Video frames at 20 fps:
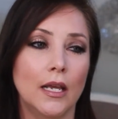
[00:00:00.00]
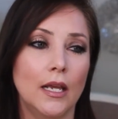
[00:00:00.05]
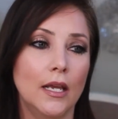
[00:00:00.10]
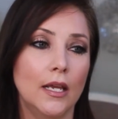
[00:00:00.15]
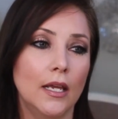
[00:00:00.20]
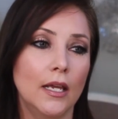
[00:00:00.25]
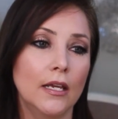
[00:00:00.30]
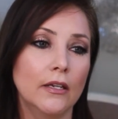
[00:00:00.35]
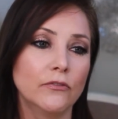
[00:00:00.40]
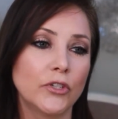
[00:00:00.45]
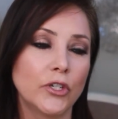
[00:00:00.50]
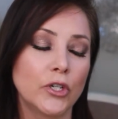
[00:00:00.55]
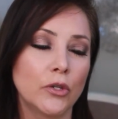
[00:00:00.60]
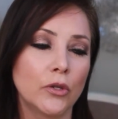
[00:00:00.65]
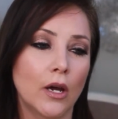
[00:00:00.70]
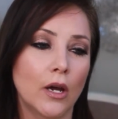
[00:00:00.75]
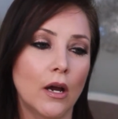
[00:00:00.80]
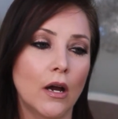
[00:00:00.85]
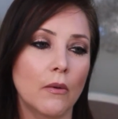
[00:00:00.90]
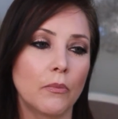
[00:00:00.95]
it gives you
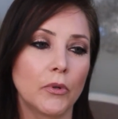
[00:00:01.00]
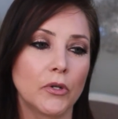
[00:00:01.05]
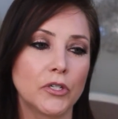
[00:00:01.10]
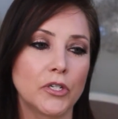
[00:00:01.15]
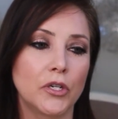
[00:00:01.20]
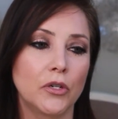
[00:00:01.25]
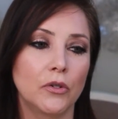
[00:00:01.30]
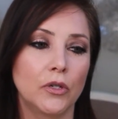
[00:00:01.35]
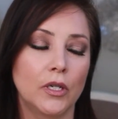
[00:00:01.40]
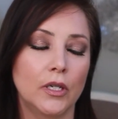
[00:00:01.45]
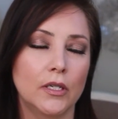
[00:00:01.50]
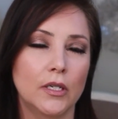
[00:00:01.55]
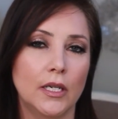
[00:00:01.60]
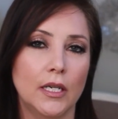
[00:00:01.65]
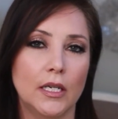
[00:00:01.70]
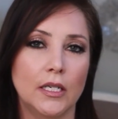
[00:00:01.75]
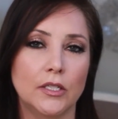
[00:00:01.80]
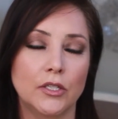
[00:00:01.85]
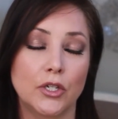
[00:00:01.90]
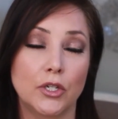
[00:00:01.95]
the
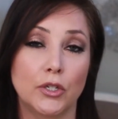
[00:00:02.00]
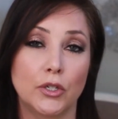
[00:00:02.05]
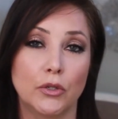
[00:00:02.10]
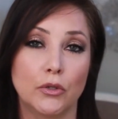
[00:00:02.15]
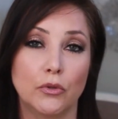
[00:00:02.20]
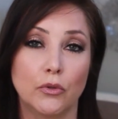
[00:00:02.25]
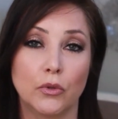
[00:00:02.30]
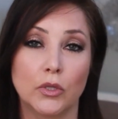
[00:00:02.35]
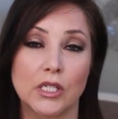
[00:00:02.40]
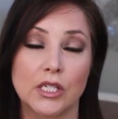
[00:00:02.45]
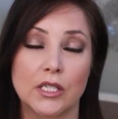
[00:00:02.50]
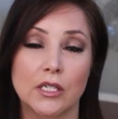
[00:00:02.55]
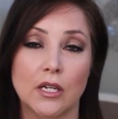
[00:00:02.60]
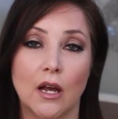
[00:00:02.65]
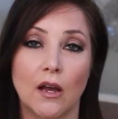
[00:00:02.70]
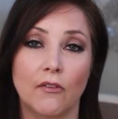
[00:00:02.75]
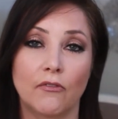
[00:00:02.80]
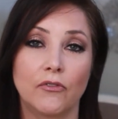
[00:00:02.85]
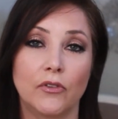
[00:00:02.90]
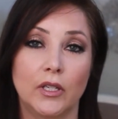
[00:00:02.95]
opportunity to
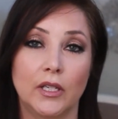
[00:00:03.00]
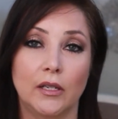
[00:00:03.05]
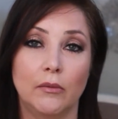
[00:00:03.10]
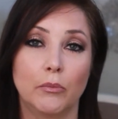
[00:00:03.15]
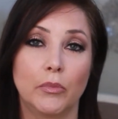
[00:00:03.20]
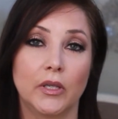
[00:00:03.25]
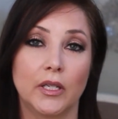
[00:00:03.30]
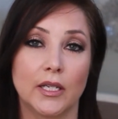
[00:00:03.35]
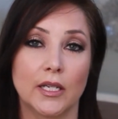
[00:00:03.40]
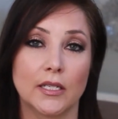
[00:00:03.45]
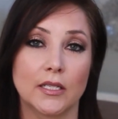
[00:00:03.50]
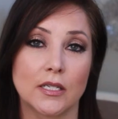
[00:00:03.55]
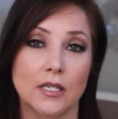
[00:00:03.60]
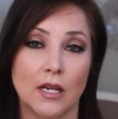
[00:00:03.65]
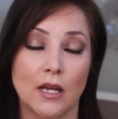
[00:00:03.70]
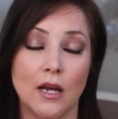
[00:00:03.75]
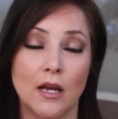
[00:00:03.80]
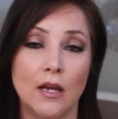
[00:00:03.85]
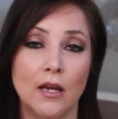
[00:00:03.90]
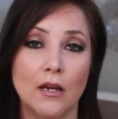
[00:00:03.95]
softly blend
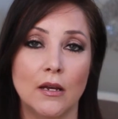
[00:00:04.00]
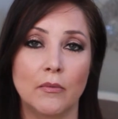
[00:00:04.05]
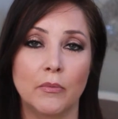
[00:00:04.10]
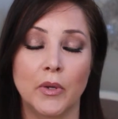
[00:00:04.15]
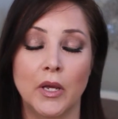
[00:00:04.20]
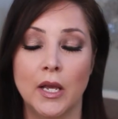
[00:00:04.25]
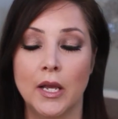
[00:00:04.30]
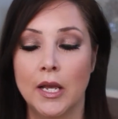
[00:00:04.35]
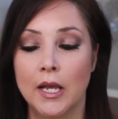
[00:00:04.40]
up.